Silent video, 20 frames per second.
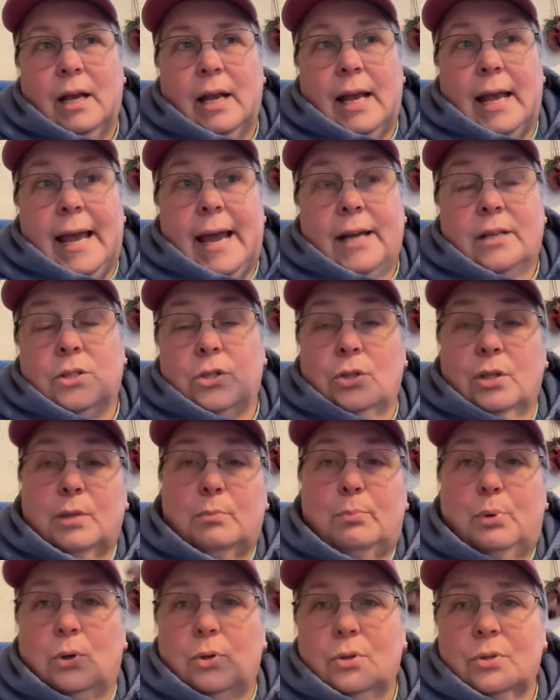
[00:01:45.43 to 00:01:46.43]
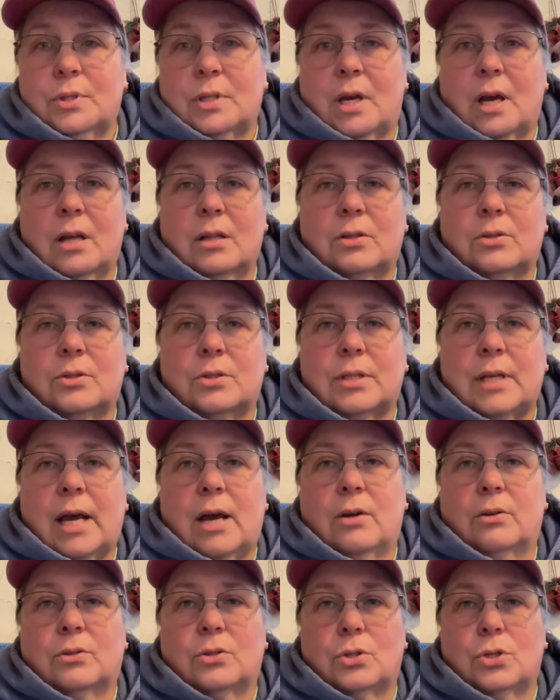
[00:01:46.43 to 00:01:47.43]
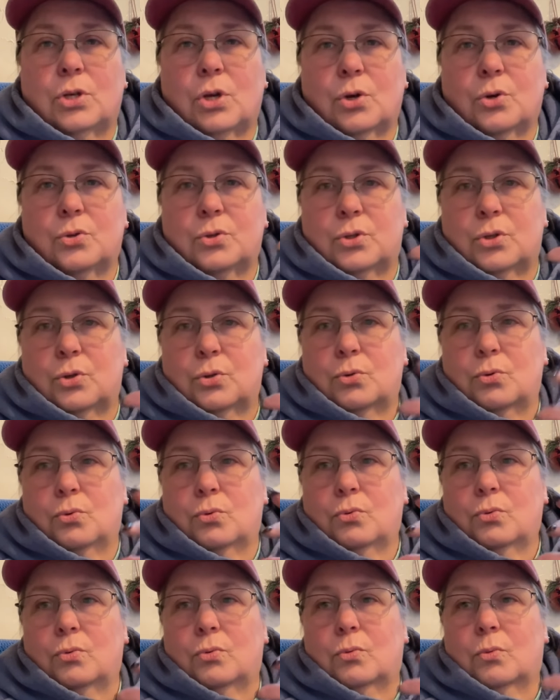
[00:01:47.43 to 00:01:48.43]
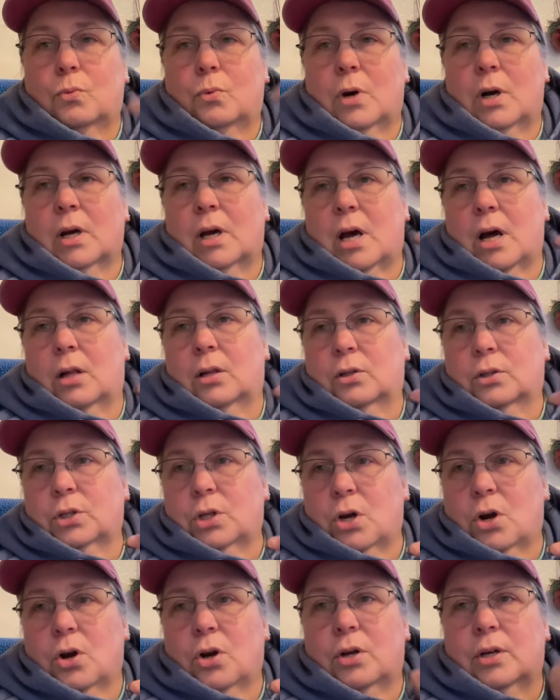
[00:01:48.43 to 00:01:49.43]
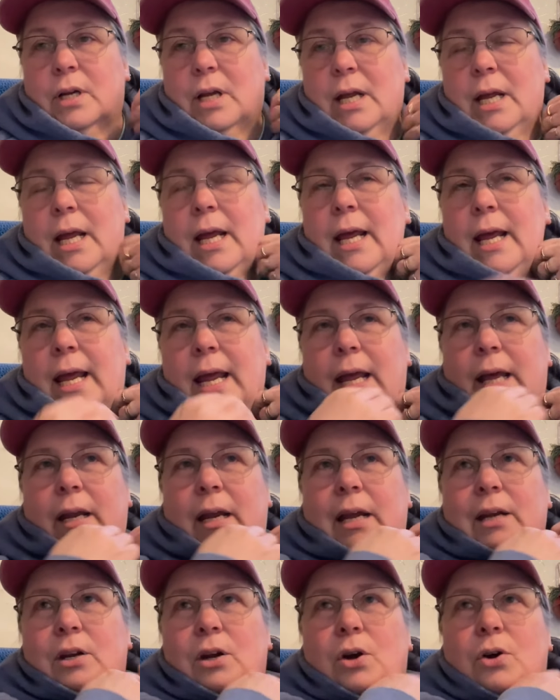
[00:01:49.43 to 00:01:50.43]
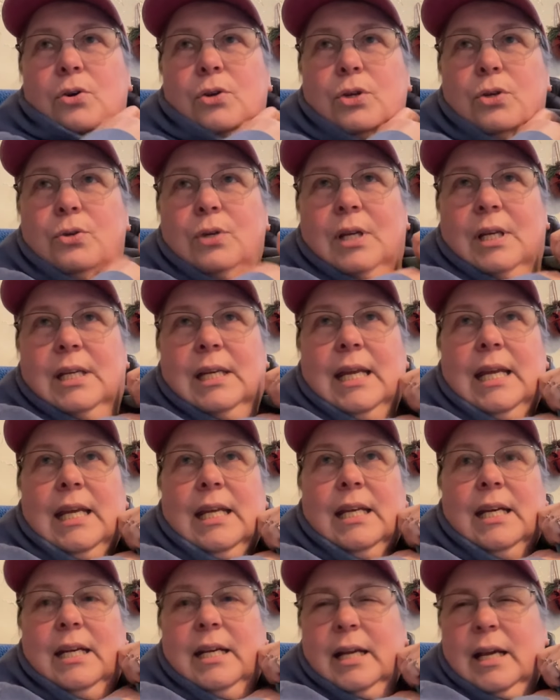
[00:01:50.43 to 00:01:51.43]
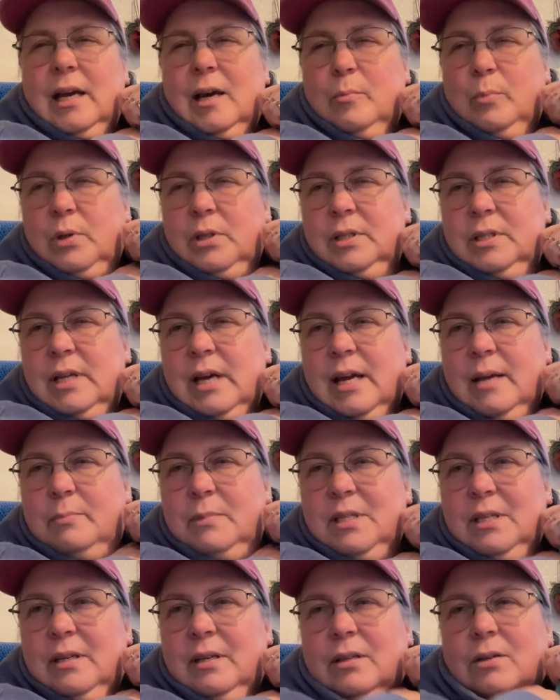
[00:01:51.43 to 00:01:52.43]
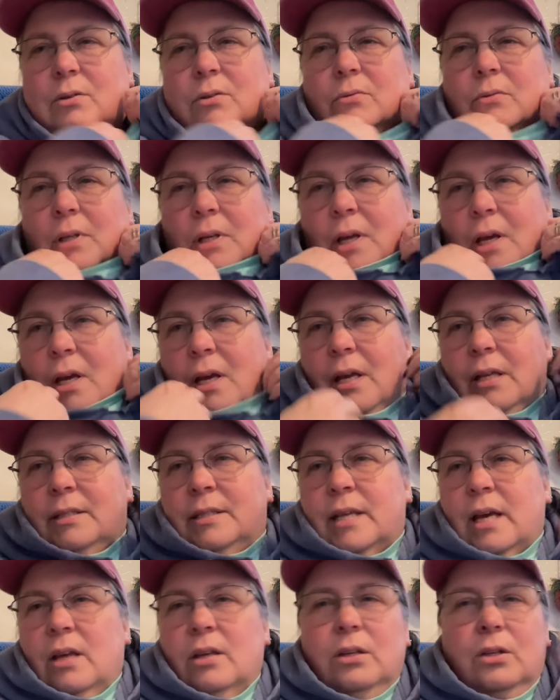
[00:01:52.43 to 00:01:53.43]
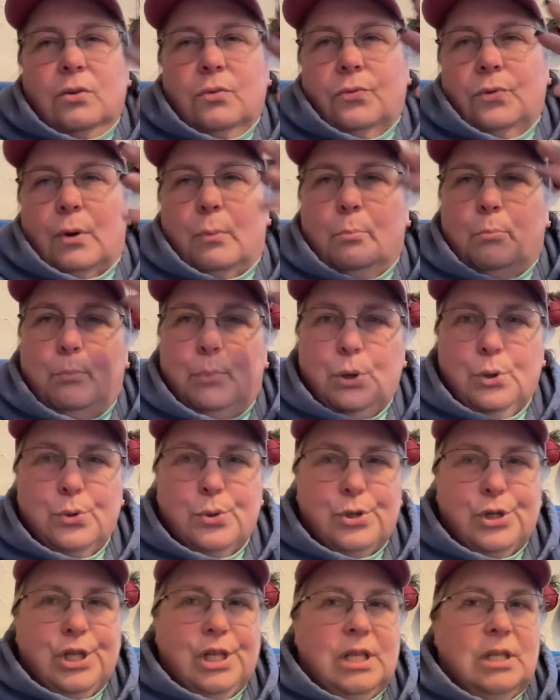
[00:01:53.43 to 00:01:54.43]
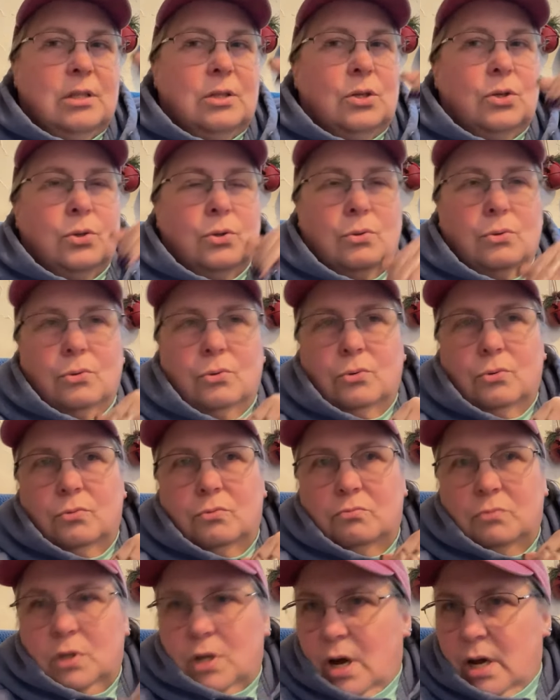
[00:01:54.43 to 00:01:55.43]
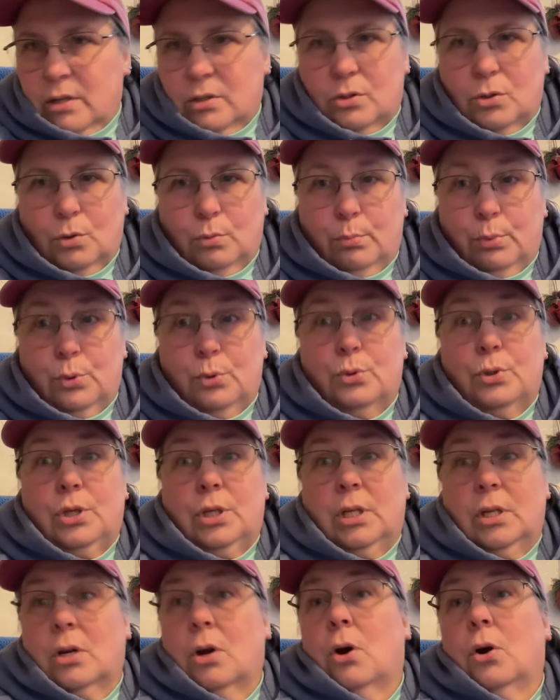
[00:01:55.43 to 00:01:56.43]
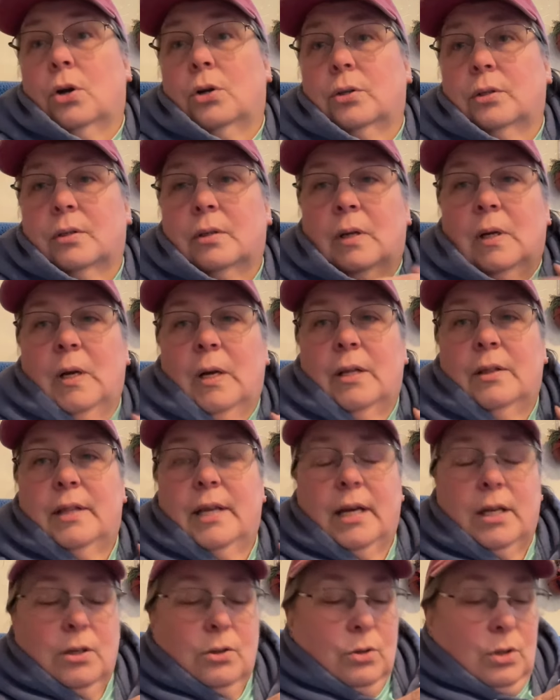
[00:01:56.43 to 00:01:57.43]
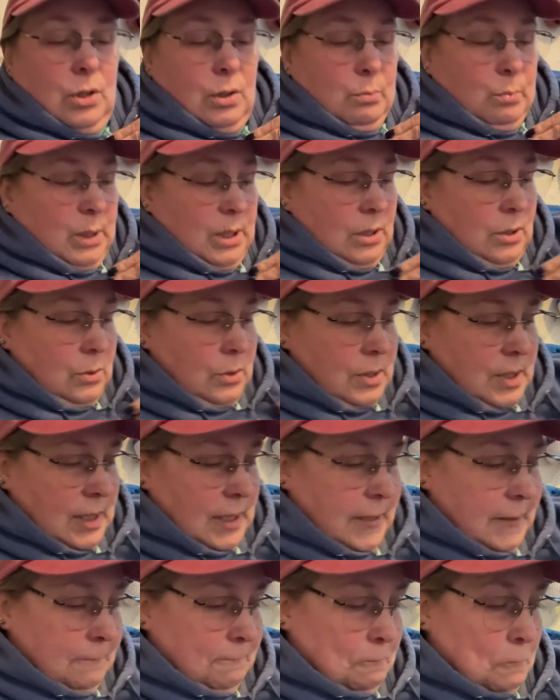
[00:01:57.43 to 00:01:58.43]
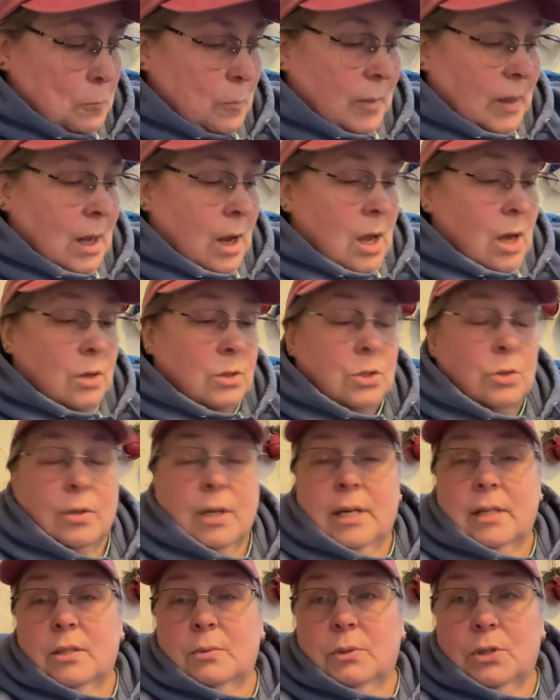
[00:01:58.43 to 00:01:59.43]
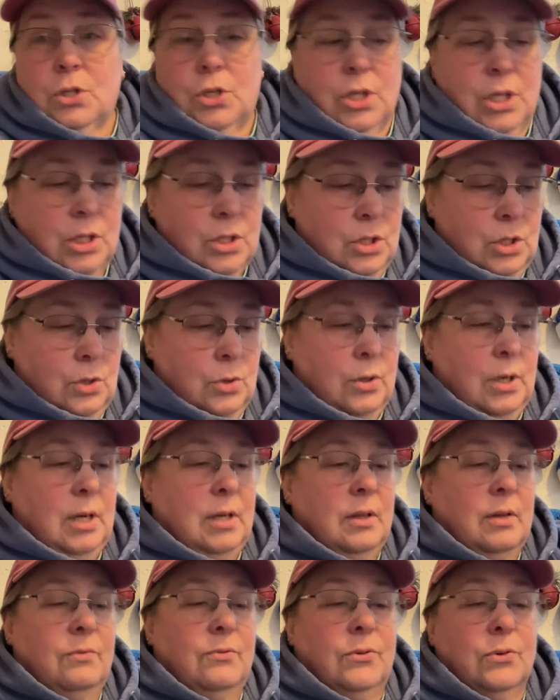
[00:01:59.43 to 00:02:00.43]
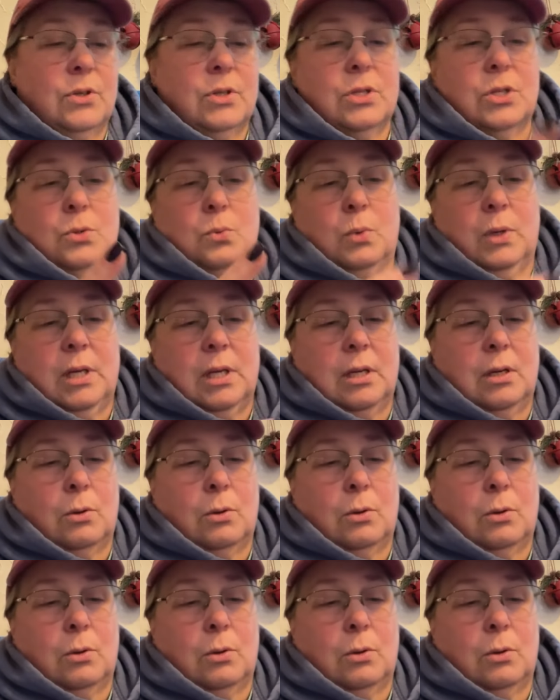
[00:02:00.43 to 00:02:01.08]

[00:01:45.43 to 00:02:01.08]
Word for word: actually pulls colors out and shows you what color yarn. And I know you can hit it a couple of times and it'll tell you from bougie to not so bougie yarn that you could be using. So that's what she's doing. And the first week